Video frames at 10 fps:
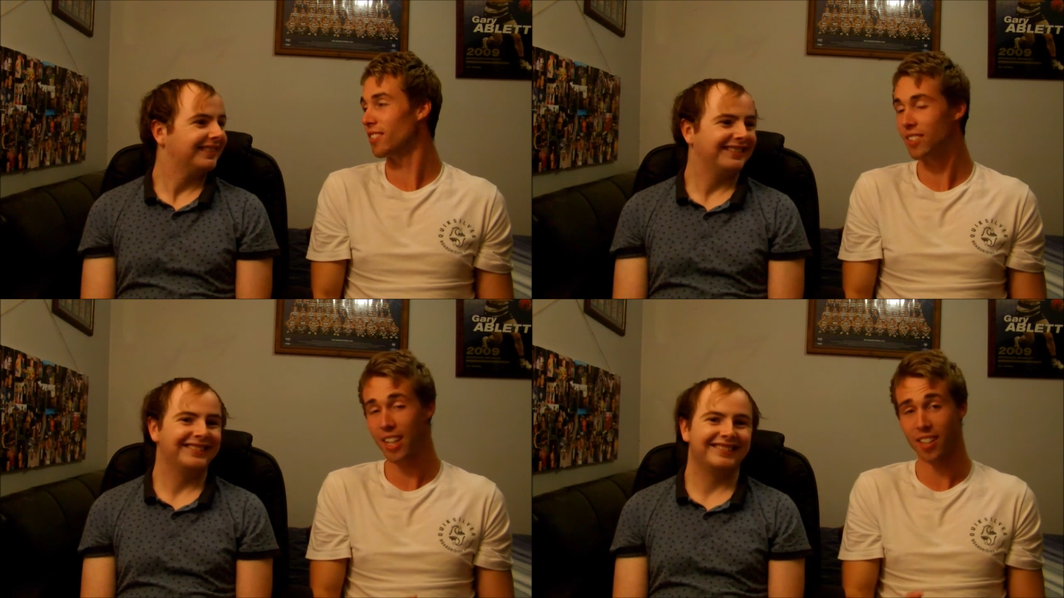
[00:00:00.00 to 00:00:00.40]

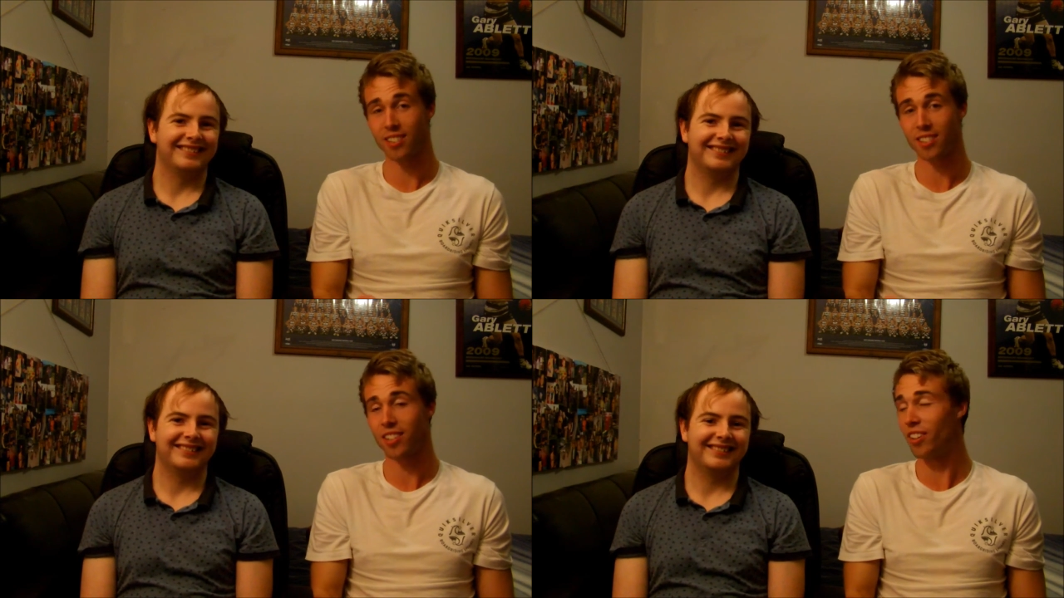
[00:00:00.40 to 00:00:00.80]

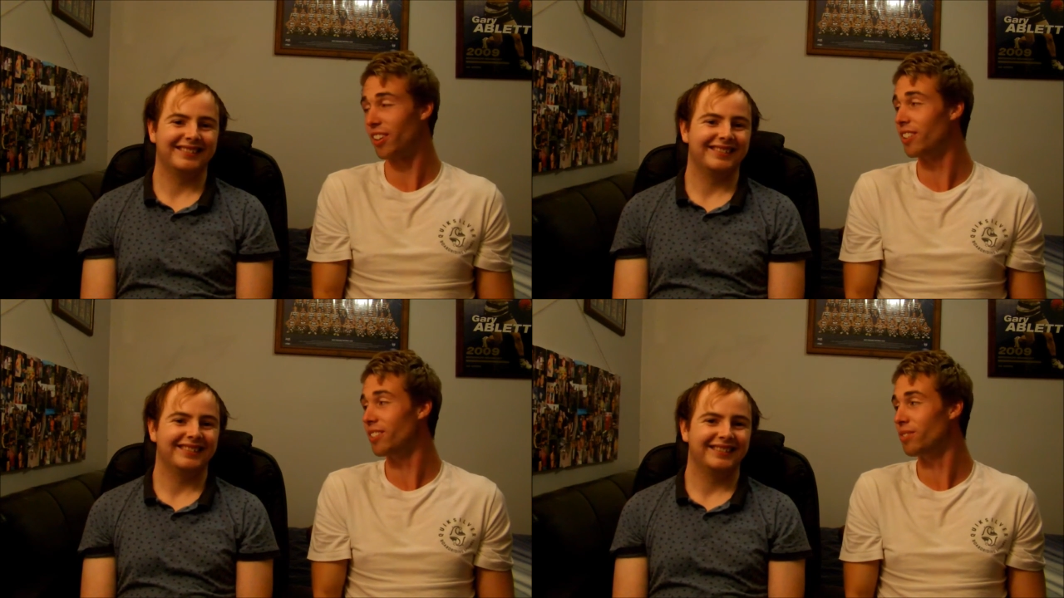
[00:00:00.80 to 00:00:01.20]
Speaker 1: text
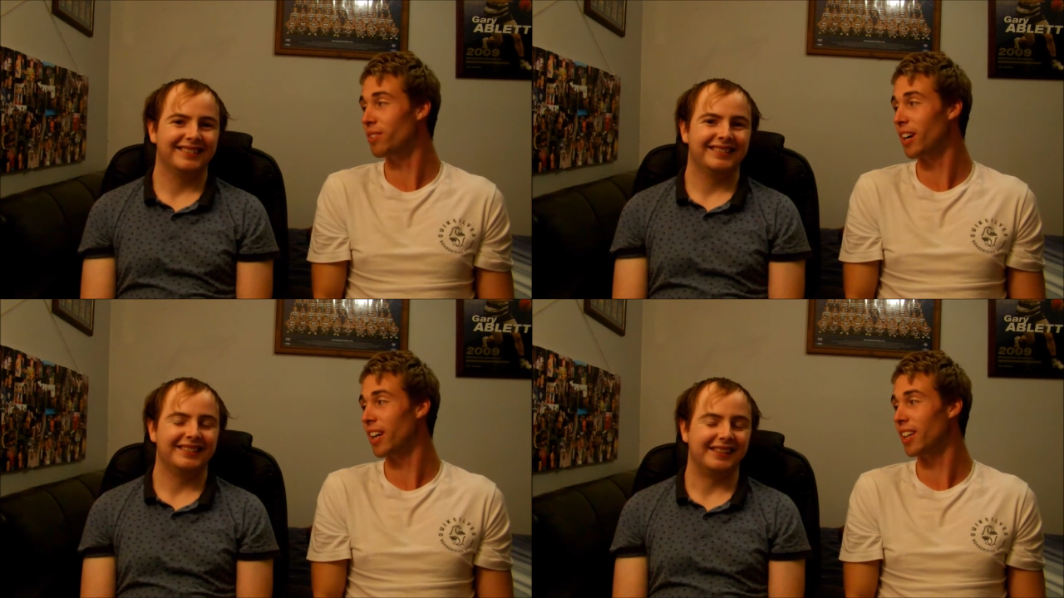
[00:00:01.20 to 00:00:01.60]
style,
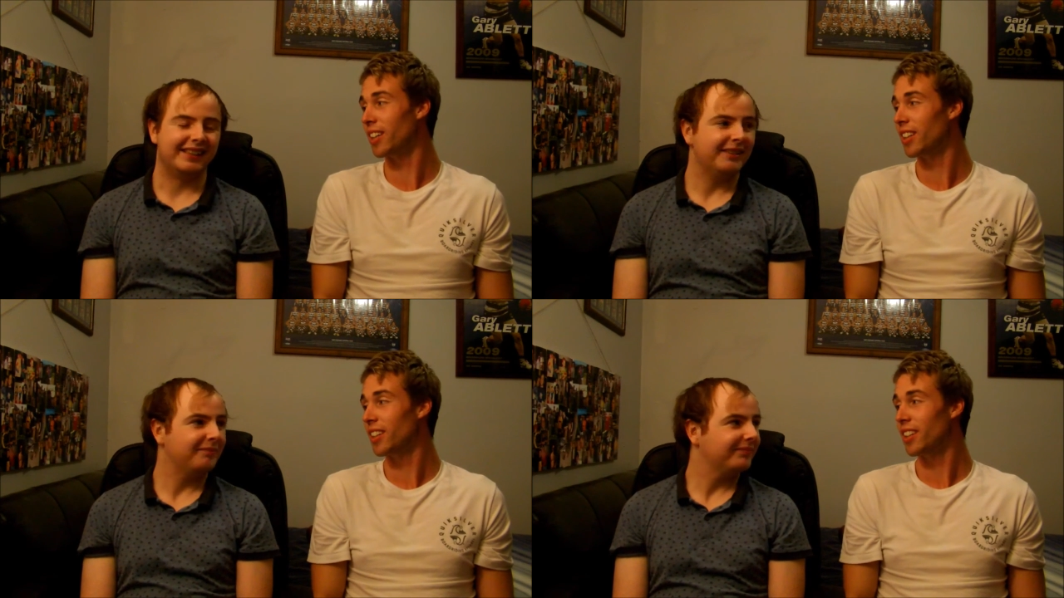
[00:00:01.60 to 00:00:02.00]
but
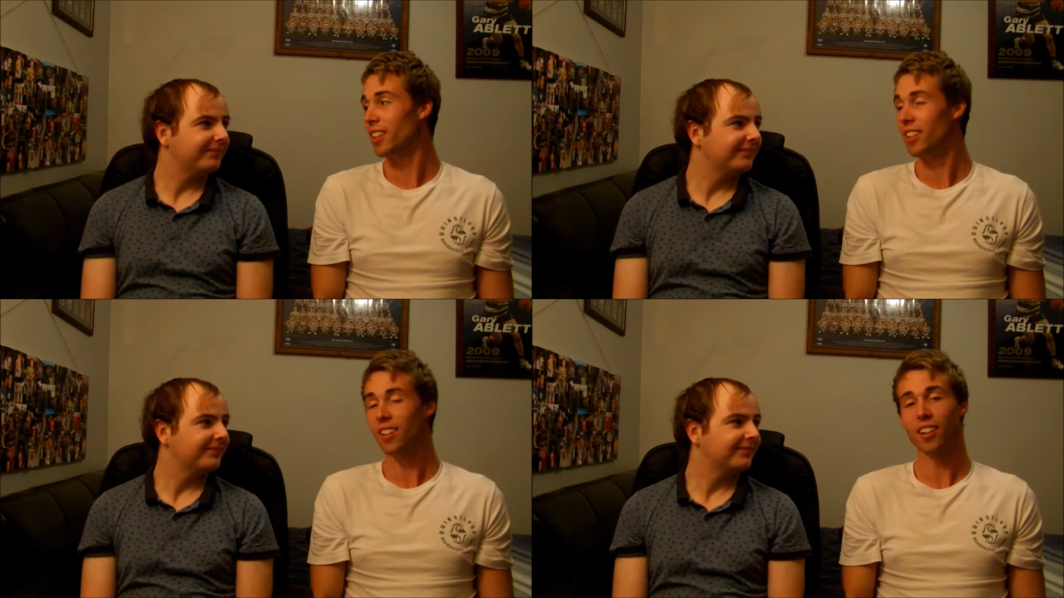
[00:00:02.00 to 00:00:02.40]
yeah,
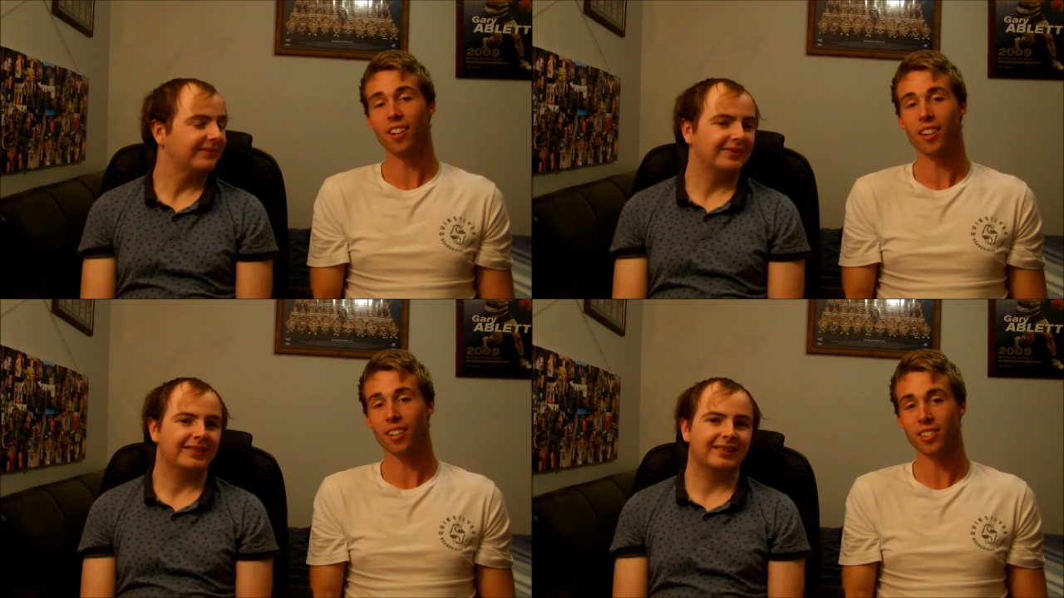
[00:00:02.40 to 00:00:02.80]
I don't
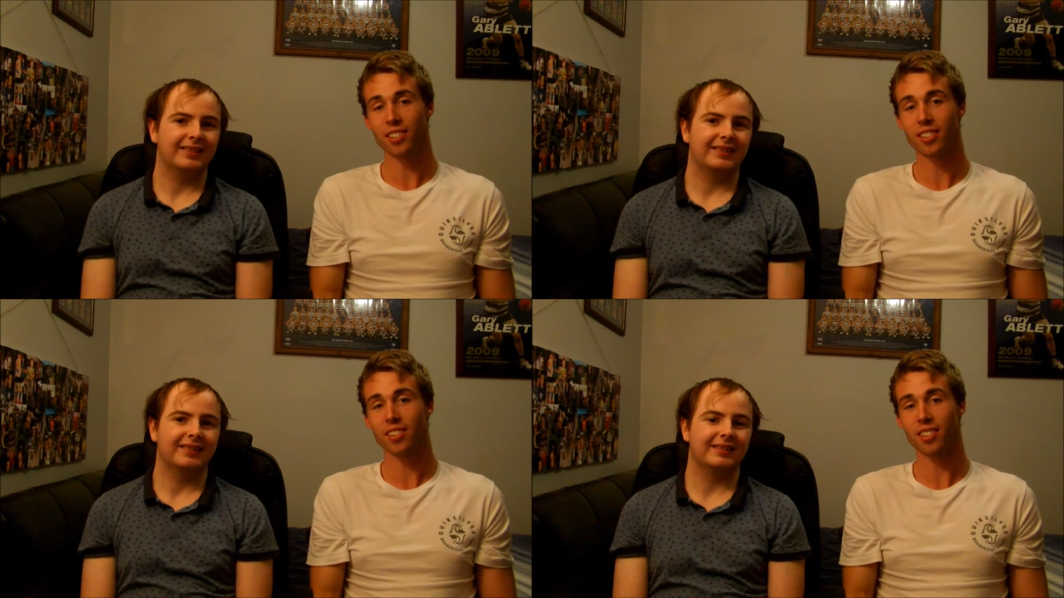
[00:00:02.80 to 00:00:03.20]
know. Just